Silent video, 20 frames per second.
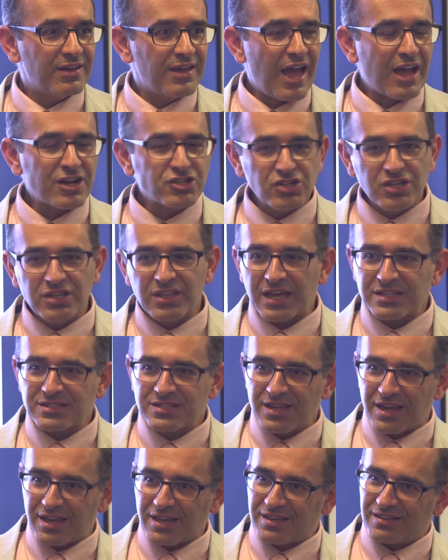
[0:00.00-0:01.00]
Actually,
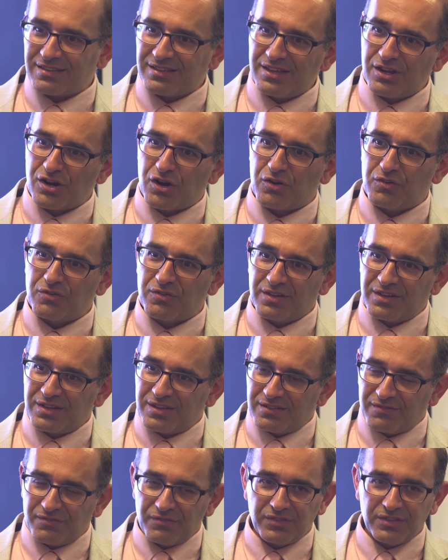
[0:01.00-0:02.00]
that's like, you know,
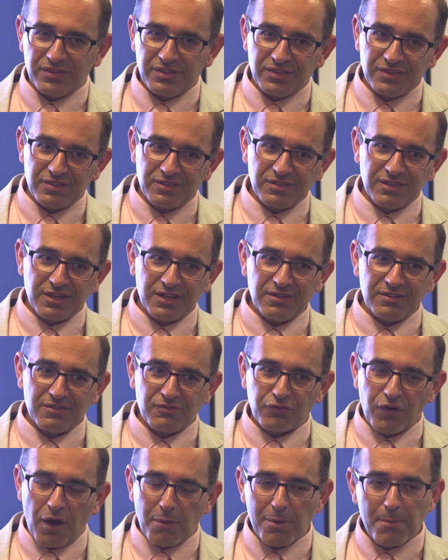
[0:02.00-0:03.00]

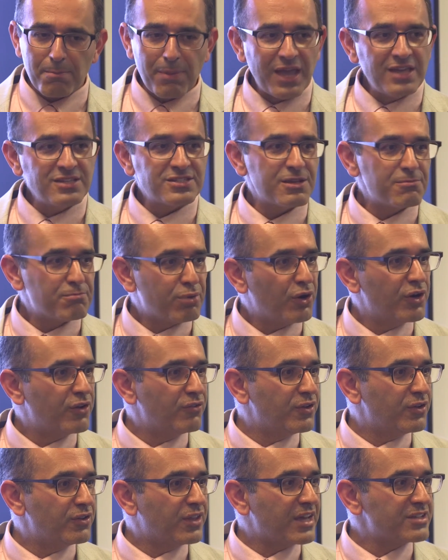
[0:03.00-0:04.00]
from a Bayesian point of
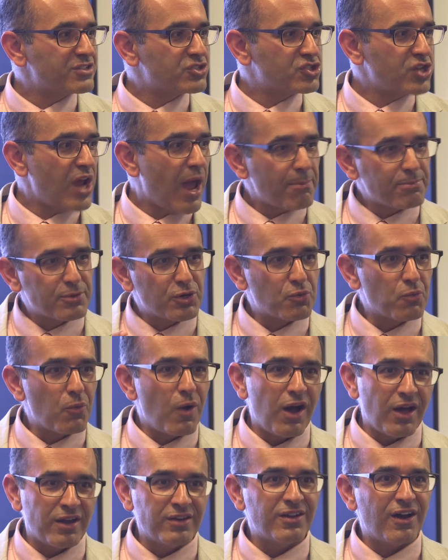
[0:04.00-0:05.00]
view, that's chapter
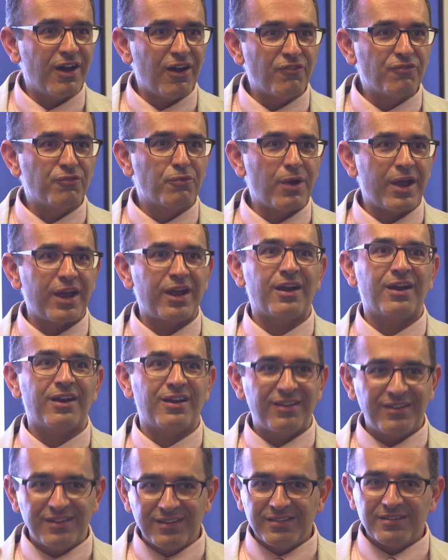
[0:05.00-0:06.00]
one of
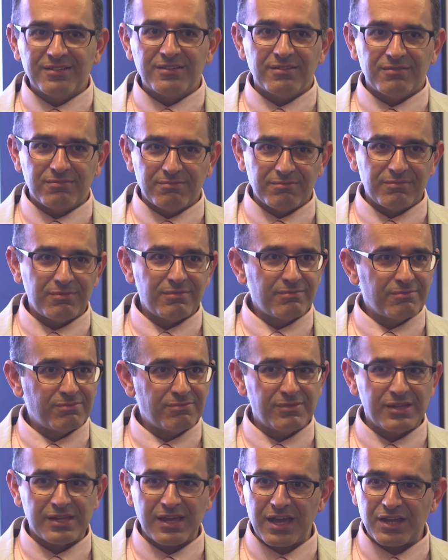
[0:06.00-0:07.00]
where
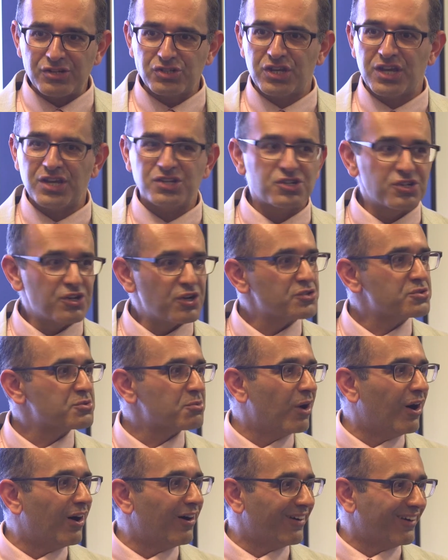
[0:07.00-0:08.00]
education goes
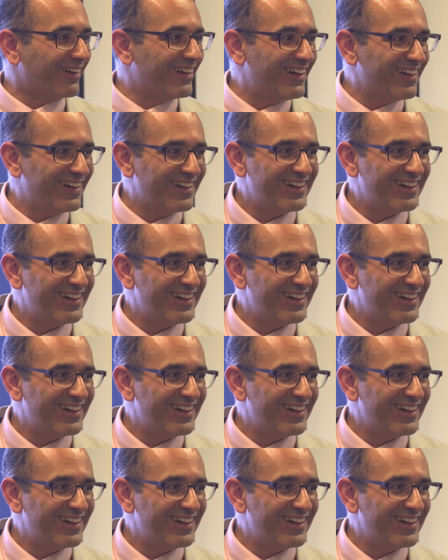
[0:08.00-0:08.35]
wrong.